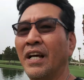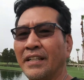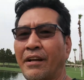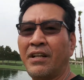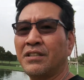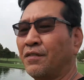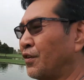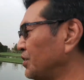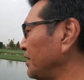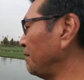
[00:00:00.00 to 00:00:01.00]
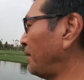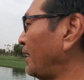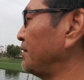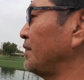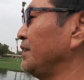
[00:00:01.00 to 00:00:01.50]
there is a verse in the
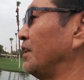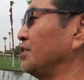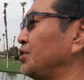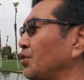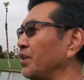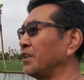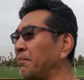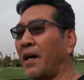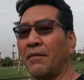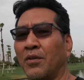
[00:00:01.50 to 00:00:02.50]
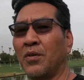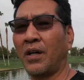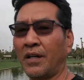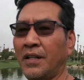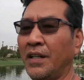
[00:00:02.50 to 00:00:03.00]
bible you know a story in the bible
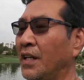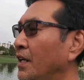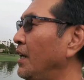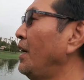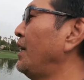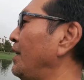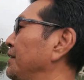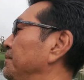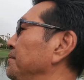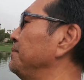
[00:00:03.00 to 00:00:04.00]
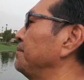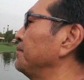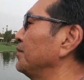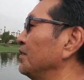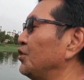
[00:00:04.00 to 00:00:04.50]
where um,
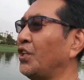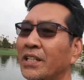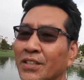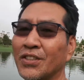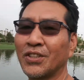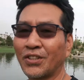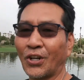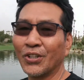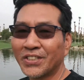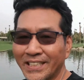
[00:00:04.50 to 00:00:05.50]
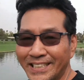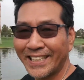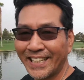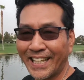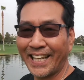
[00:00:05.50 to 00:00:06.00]
jesus goes
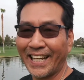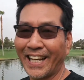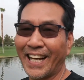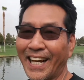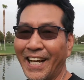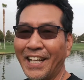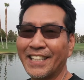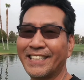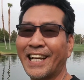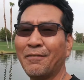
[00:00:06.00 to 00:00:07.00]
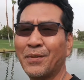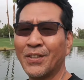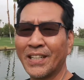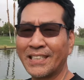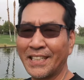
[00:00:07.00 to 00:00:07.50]
into the uh, the
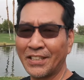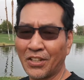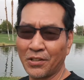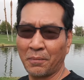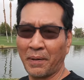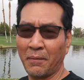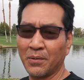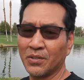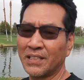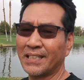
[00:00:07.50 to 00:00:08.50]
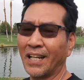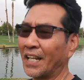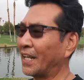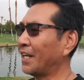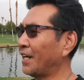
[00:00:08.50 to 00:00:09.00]
temple and sees all the people
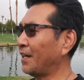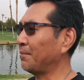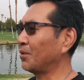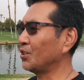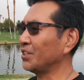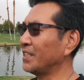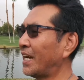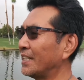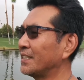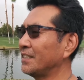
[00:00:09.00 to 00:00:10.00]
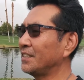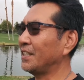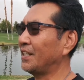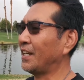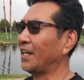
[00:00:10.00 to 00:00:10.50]
selling uh, merchandises
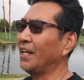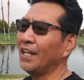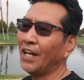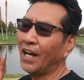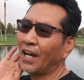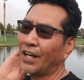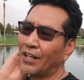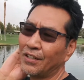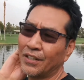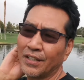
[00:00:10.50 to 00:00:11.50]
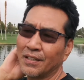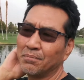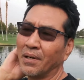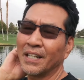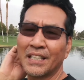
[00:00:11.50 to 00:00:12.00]
and uh, uh
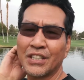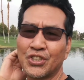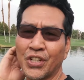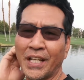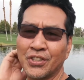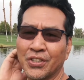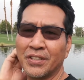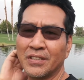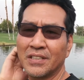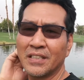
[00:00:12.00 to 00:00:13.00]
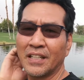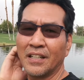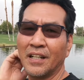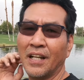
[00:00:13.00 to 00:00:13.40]
money exchangers and